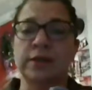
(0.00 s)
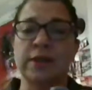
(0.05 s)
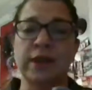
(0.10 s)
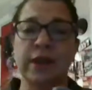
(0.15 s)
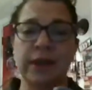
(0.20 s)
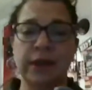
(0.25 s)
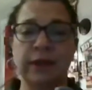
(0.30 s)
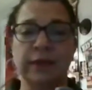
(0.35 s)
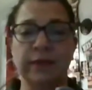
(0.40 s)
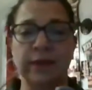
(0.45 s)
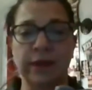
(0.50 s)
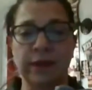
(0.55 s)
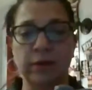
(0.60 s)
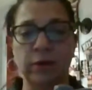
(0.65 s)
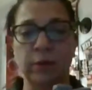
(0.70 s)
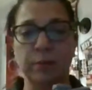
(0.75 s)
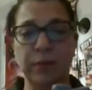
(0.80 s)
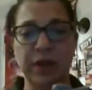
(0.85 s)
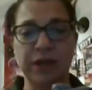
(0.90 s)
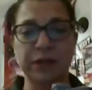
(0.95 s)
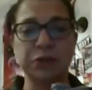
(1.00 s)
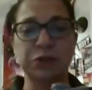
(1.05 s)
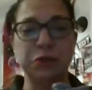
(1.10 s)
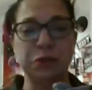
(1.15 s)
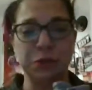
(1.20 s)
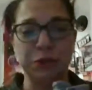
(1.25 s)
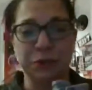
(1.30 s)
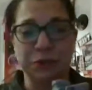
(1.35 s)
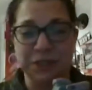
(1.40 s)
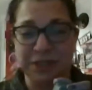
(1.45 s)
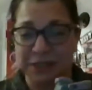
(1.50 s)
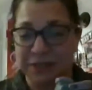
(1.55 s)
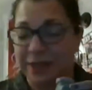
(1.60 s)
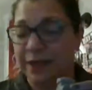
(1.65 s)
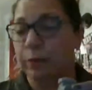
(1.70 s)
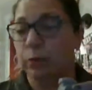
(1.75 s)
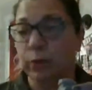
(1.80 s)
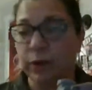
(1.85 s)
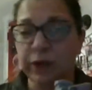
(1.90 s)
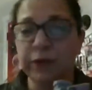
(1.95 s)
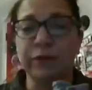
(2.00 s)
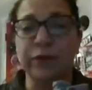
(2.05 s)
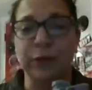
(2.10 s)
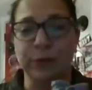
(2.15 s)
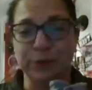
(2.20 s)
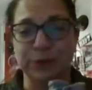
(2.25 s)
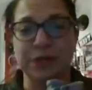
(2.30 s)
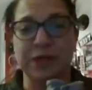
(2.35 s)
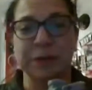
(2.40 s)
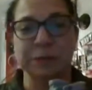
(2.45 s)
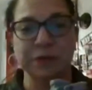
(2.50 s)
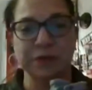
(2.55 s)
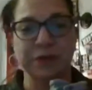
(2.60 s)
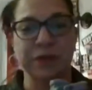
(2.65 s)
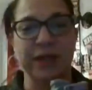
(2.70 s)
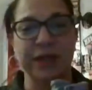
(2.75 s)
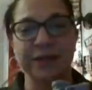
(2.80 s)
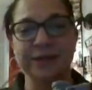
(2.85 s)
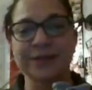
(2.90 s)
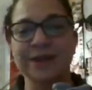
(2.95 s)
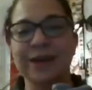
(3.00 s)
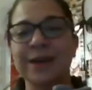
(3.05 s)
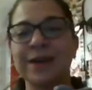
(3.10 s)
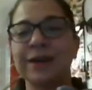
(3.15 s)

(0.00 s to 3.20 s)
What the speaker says: They are made to get rid of those types of things.